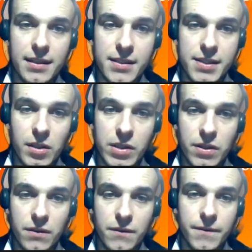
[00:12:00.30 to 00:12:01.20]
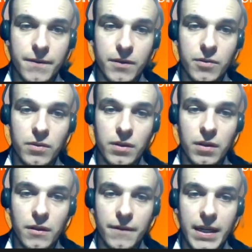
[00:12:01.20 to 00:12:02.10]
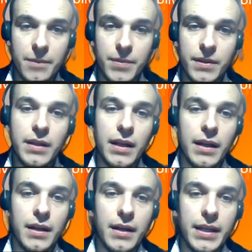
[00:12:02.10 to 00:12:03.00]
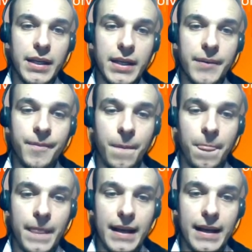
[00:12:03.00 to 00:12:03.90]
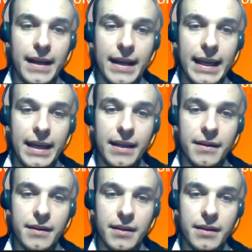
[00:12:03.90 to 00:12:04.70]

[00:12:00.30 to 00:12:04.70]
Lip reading: stocks of Google, of Apple here, and